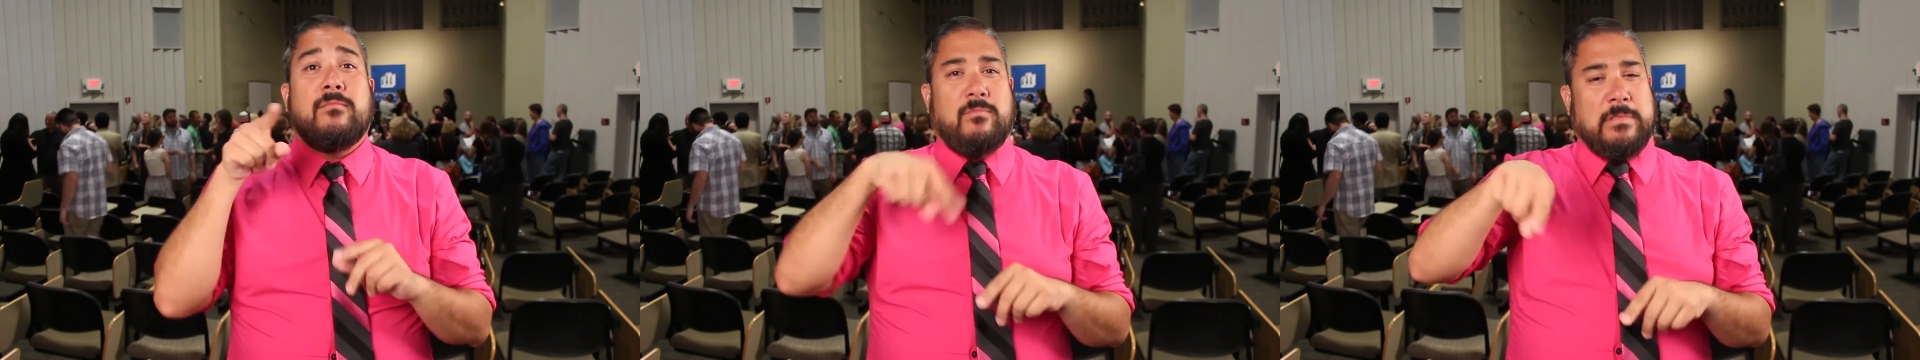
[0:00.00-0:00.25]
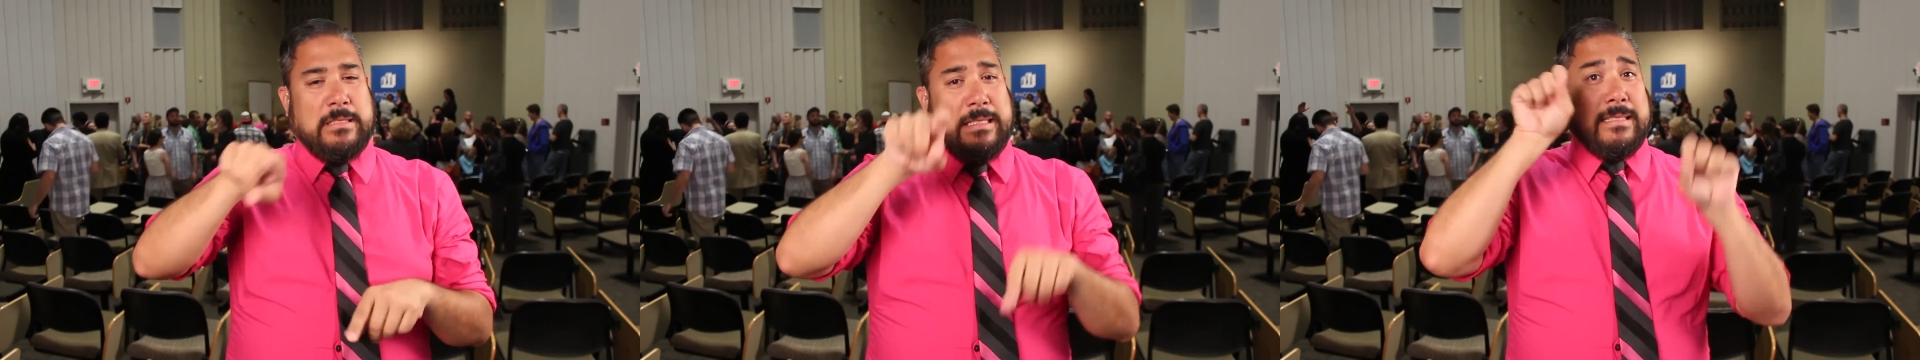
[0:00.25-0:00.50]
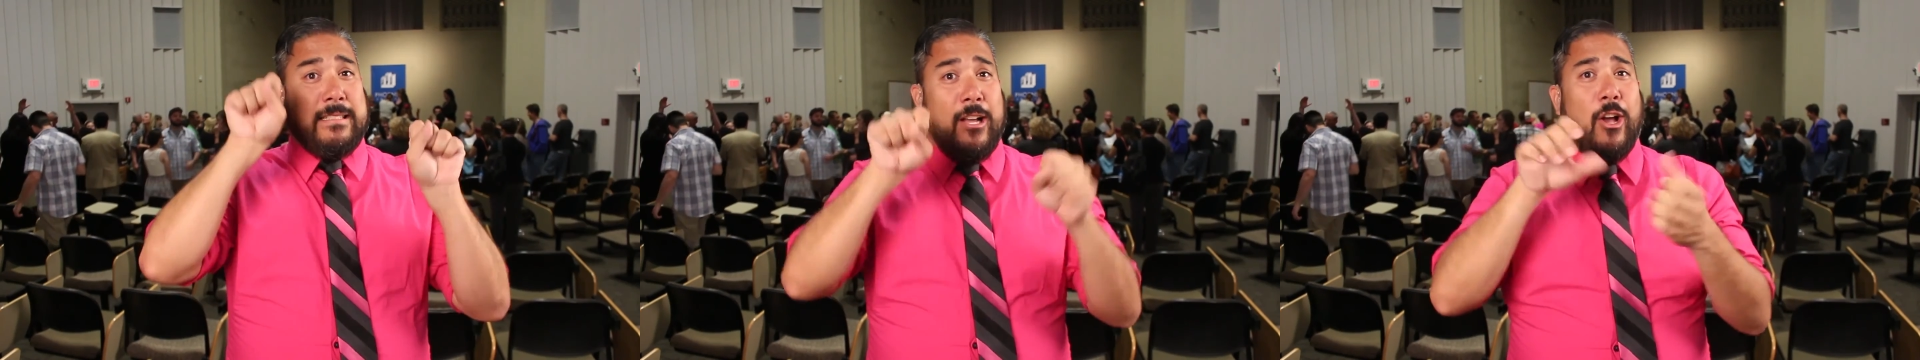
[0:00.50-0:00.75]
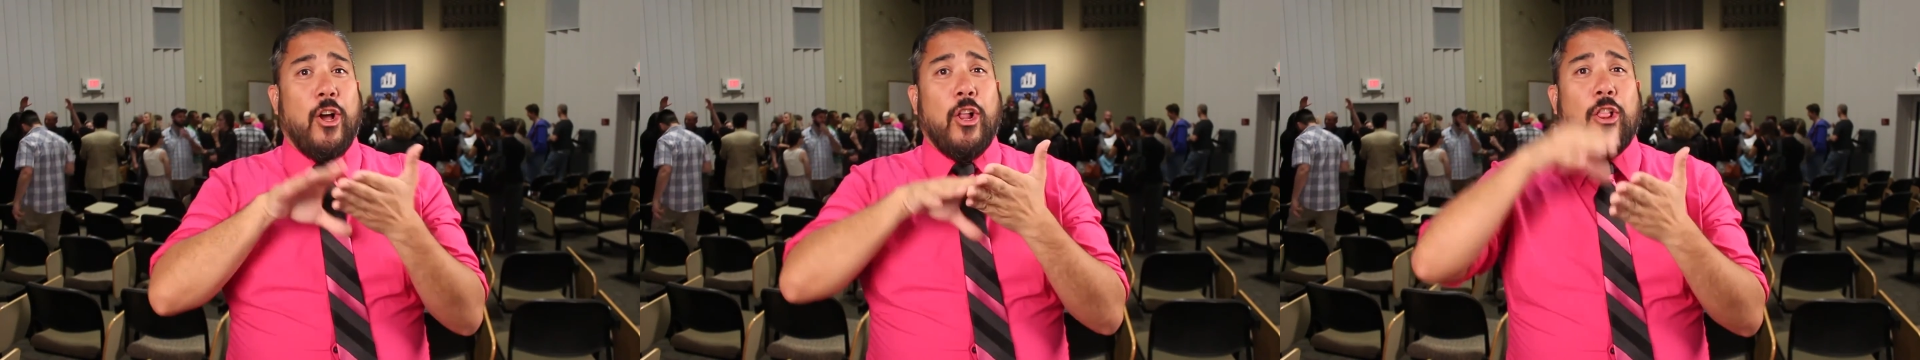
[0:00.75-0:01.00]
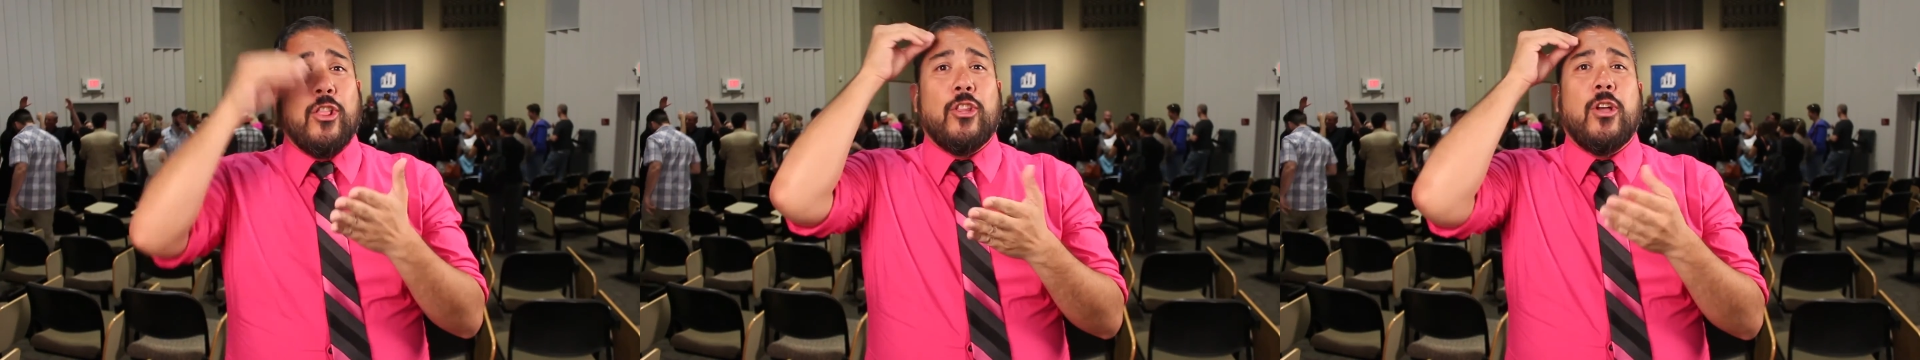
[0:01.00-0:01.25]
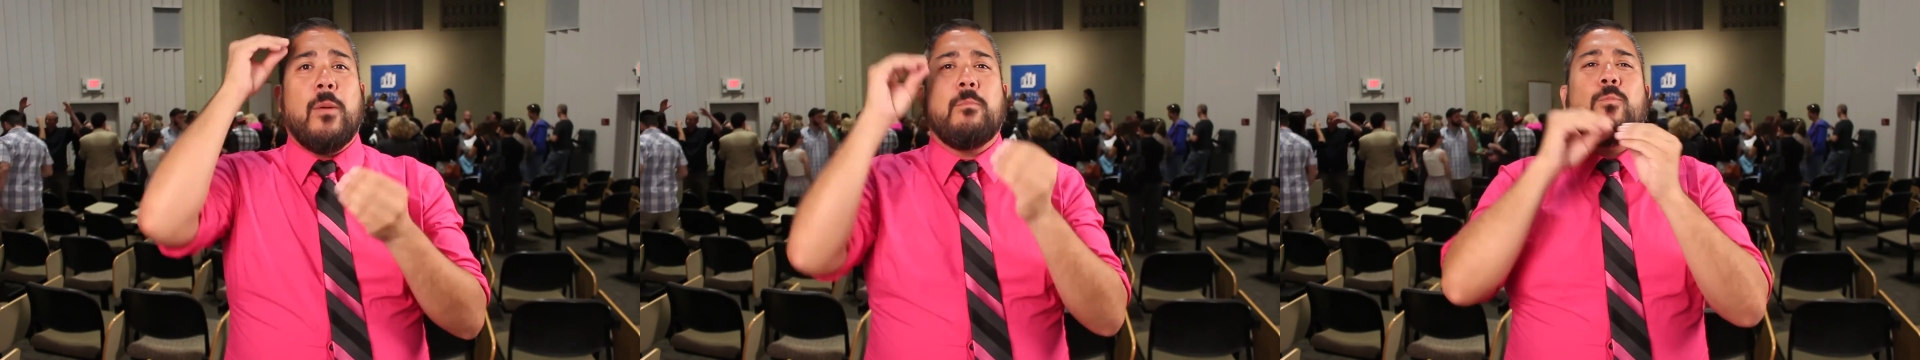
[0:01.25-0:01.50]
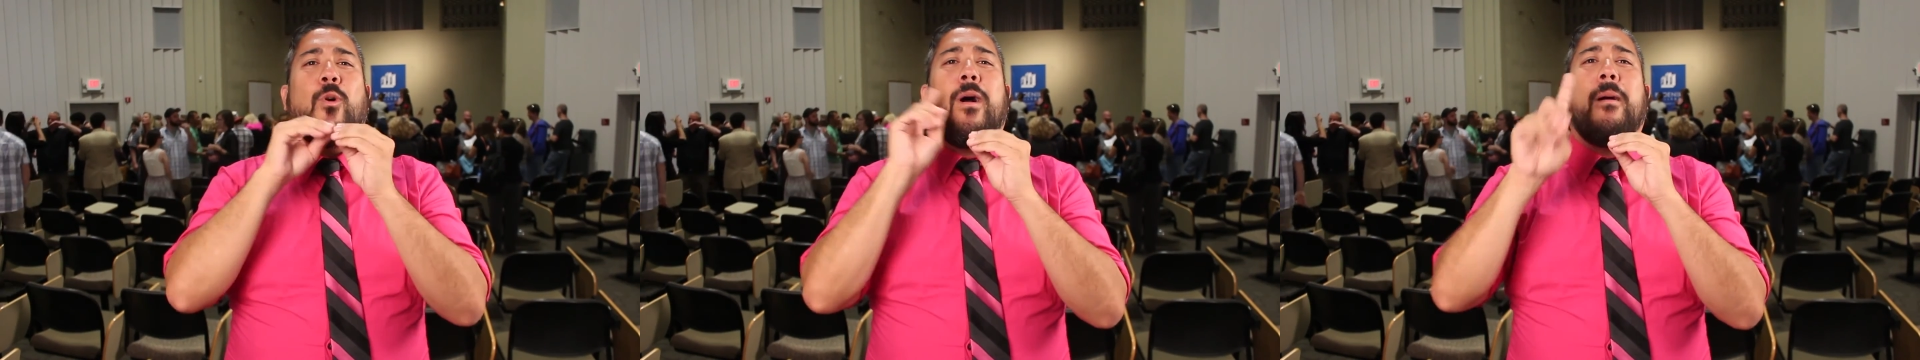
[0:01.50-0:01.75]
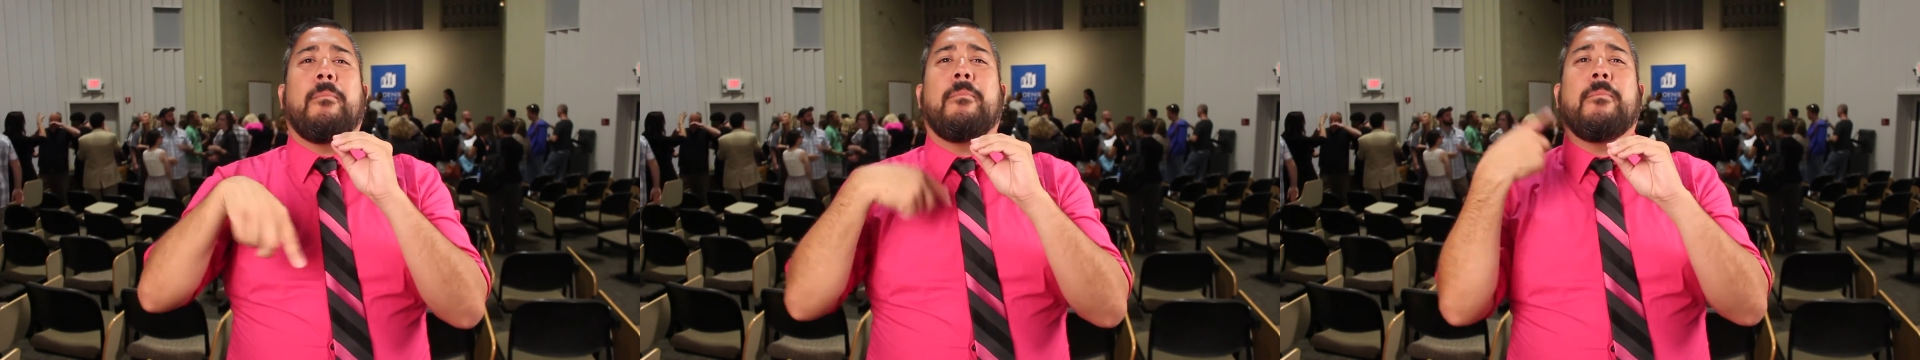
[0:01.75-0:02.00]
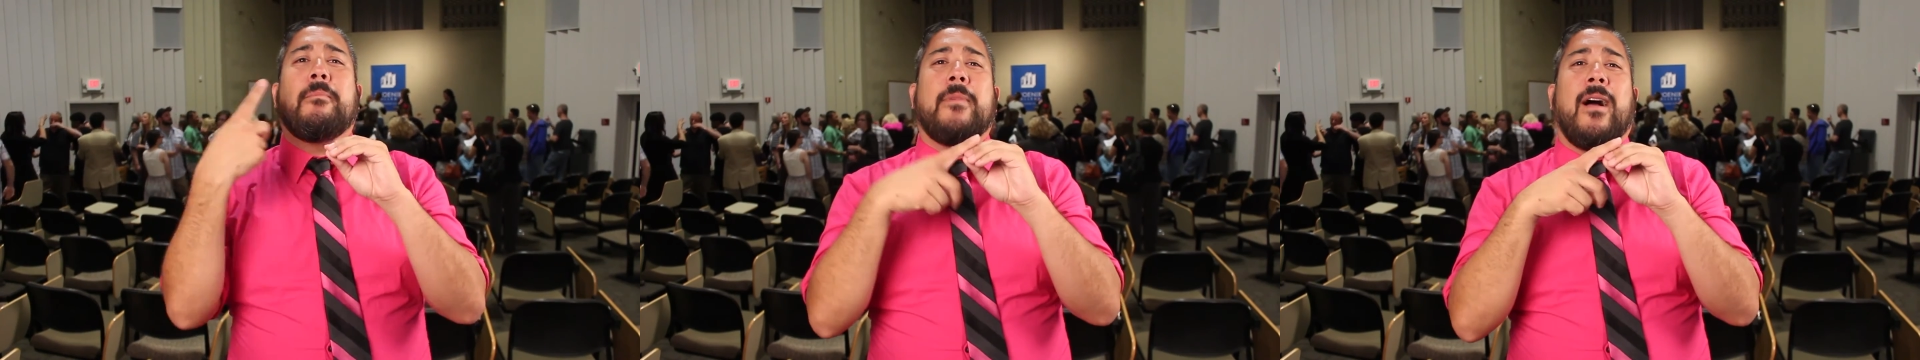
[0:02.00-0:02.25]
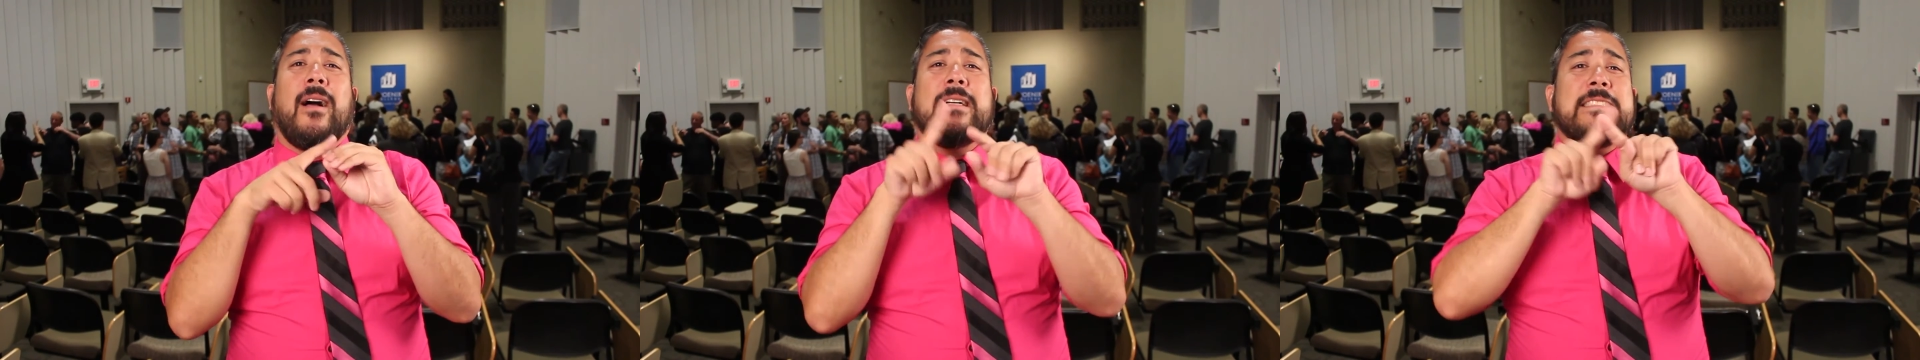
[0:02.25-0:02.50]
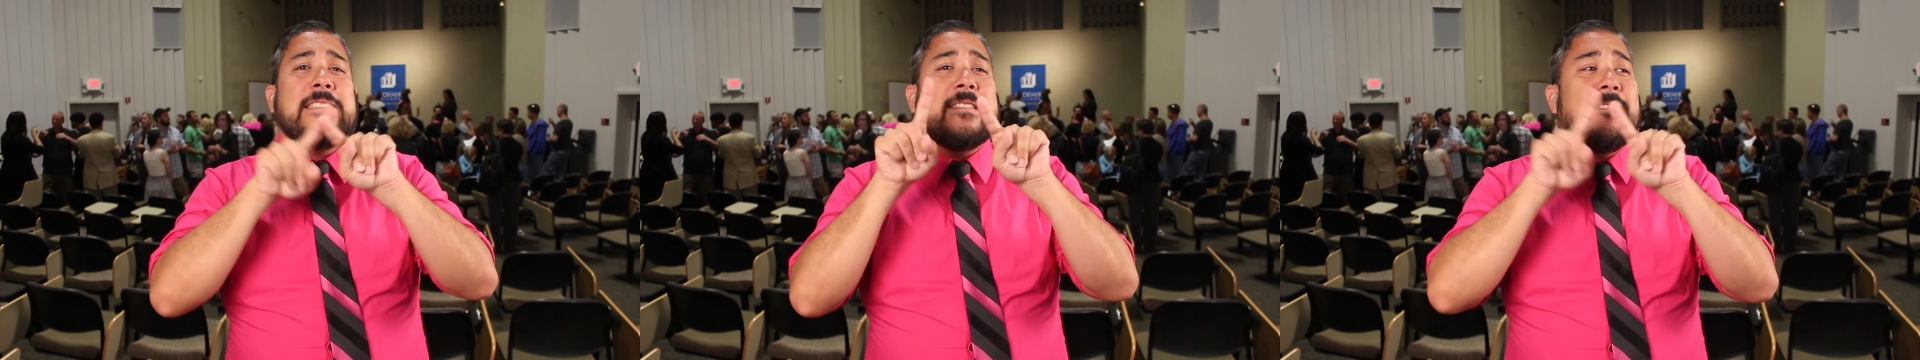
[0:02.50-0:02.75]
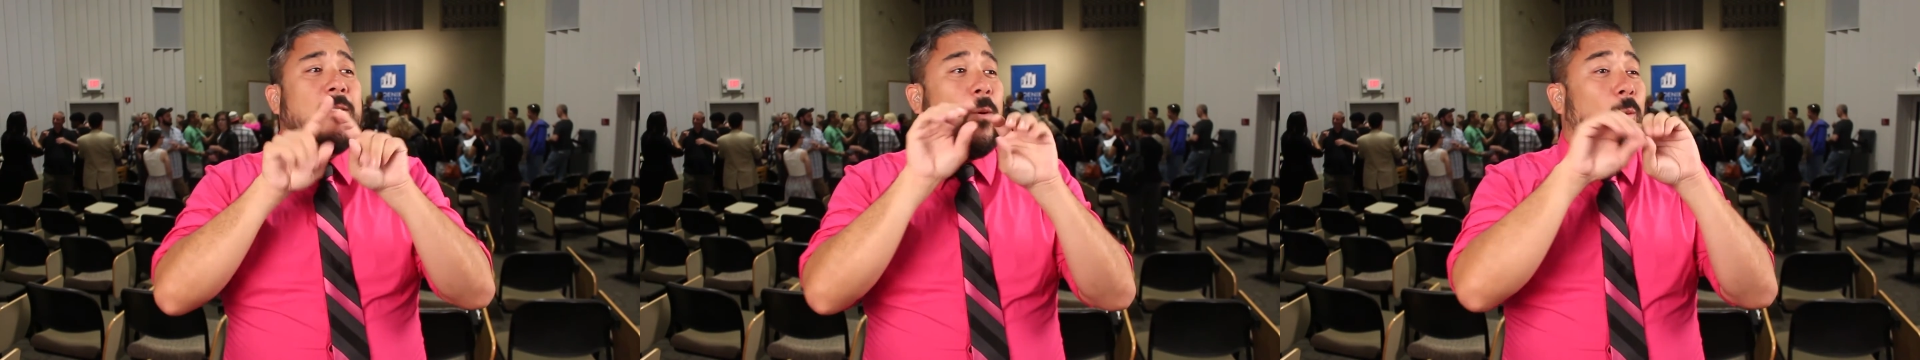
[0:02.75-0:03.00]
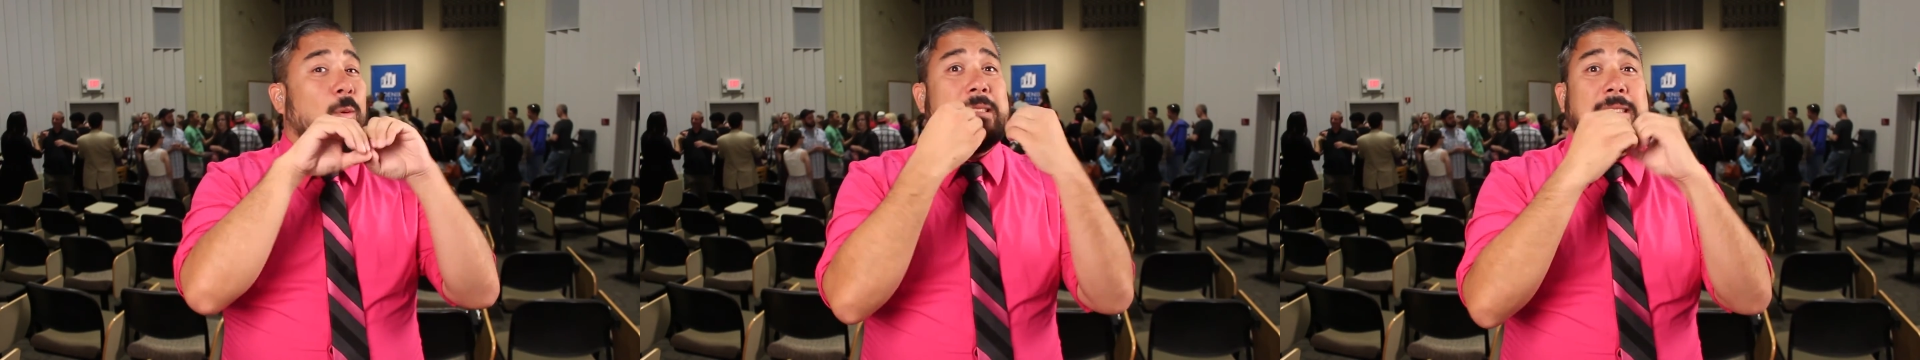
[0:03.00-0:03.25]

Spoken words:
You can learn more about the organizations that got involved